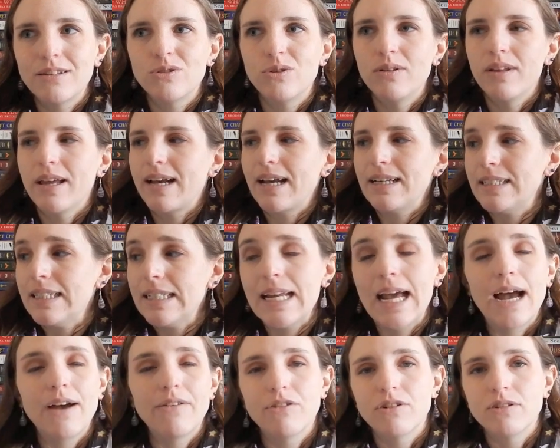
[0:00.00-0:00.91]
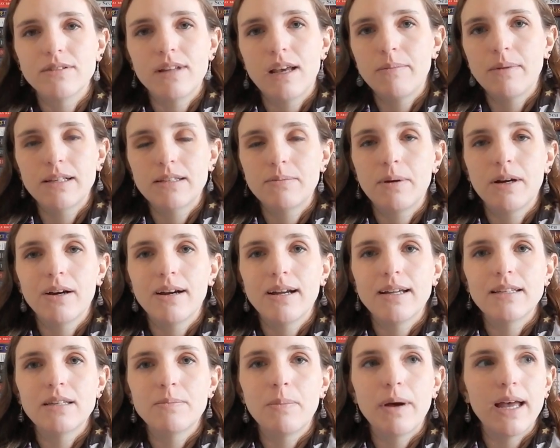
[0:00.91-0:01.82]
school. Like, I didn't have her same
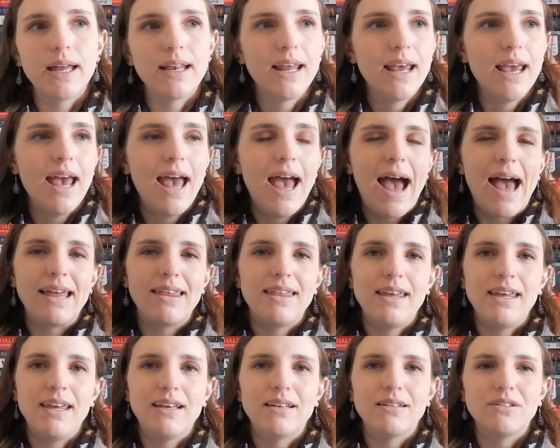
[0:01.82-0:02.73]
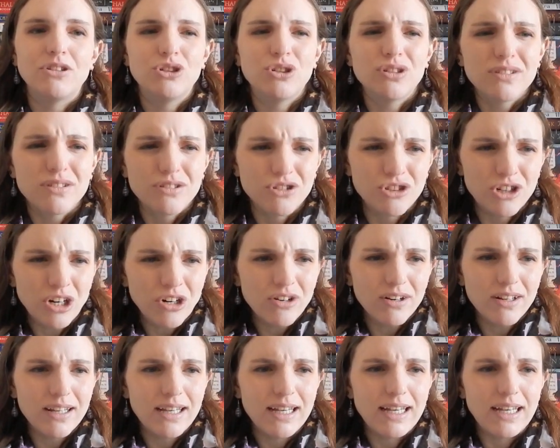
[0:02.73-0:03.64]
experience, but I think just
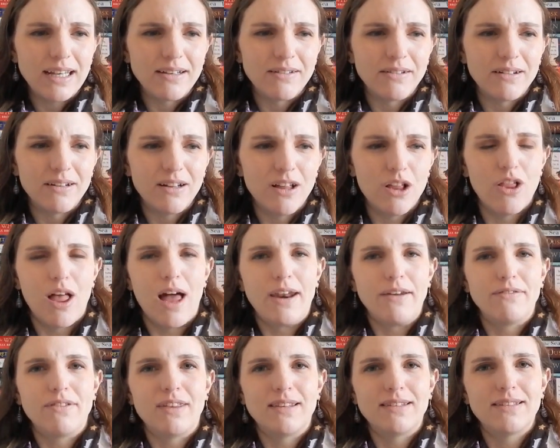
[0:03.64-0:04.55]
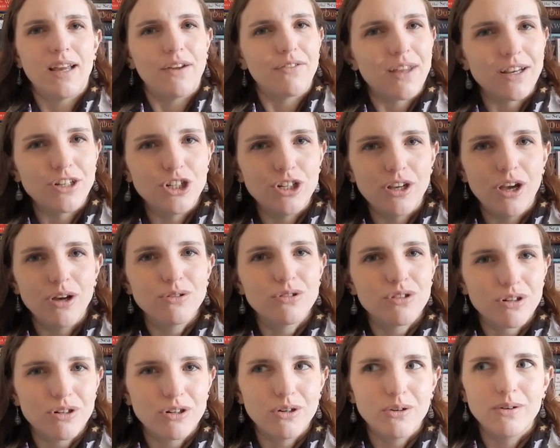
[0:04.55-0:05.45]
generally a lot of the stuff that she
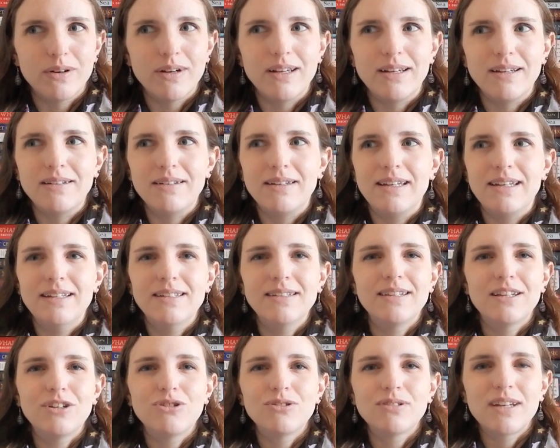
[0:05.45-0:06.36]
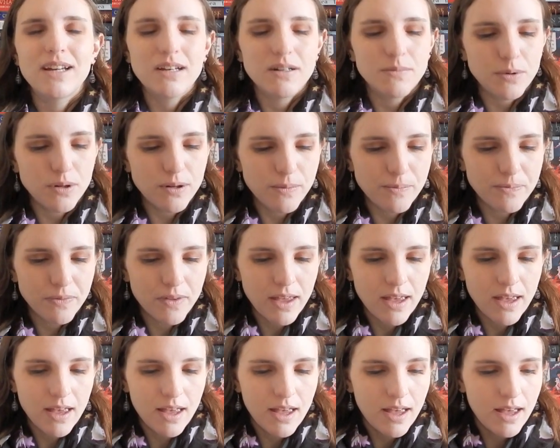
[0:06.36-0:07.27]
goes through is understandable.
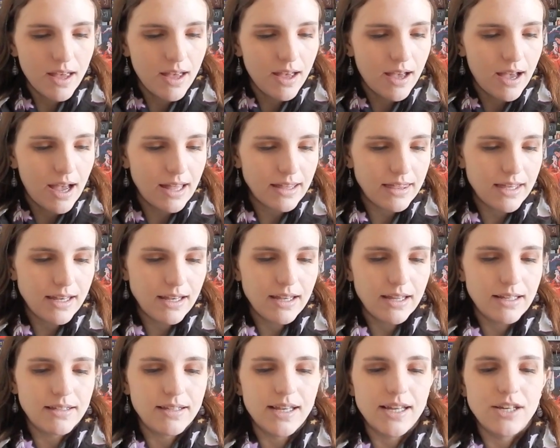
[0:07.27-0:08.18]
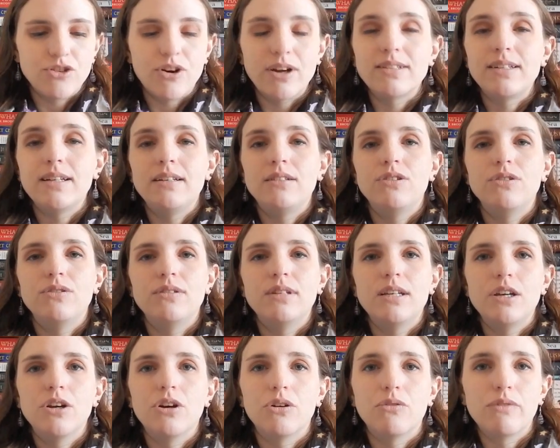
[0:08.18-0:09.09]
I think it's interesting to
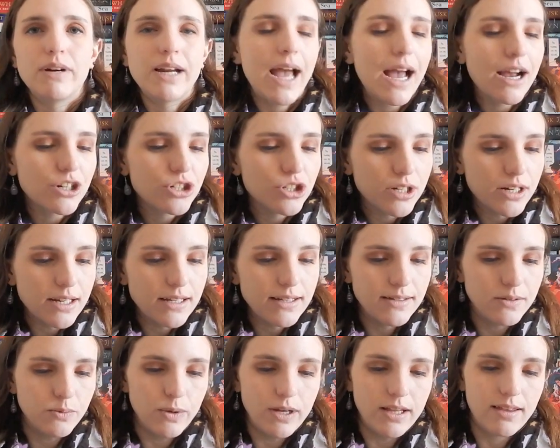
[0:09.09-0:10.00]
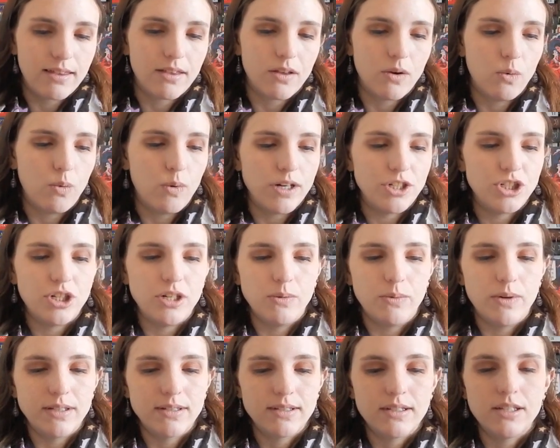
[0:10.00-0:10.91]
see her reactions with what
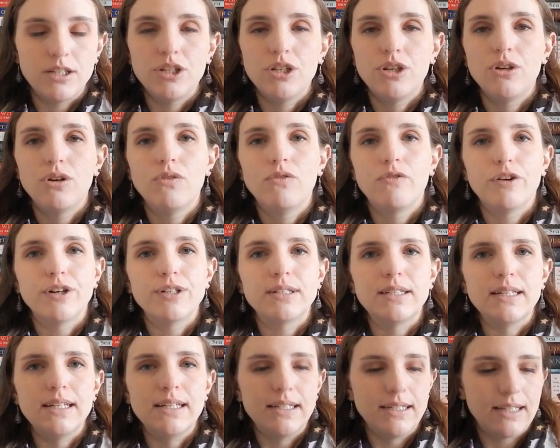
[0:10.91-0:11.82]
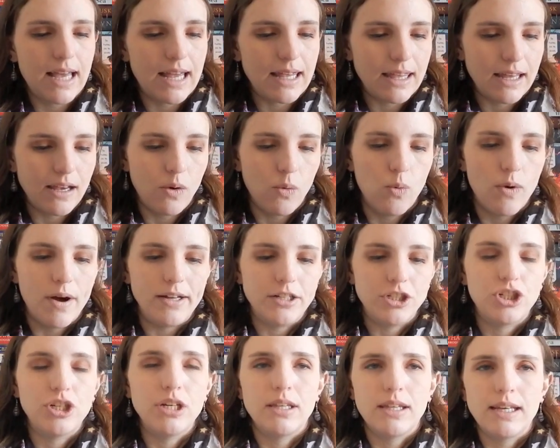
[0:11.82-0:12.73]
she wants to do versus, I think,
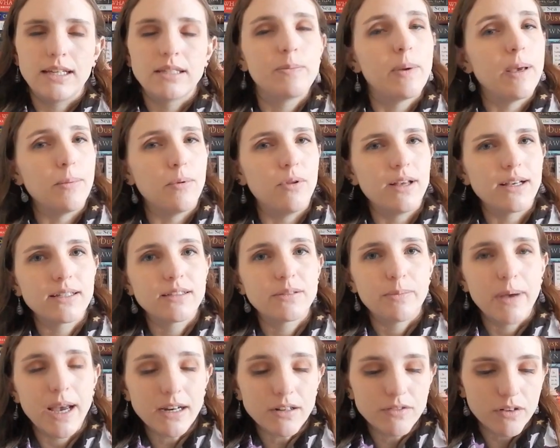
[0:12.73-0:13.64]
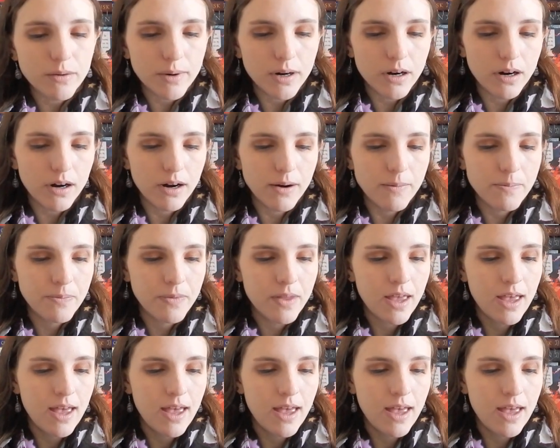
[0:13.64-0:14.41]
what she thinks people expect from her.